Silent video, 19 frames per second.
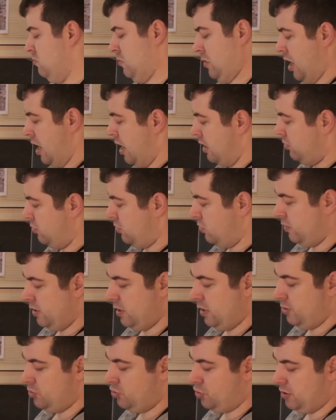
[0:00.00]
I don't know, an
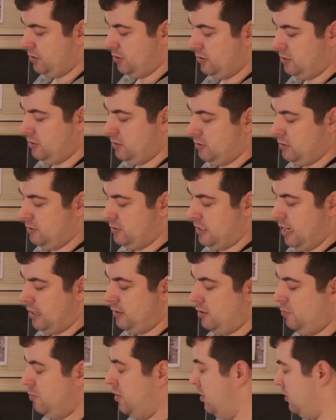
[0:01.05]
inch. It is in
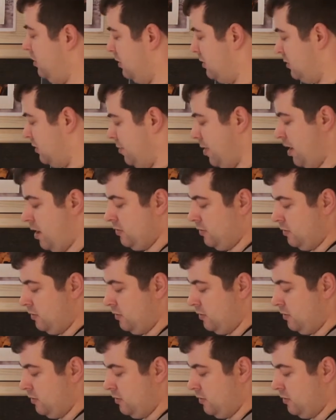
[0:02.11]
centimeter. It's about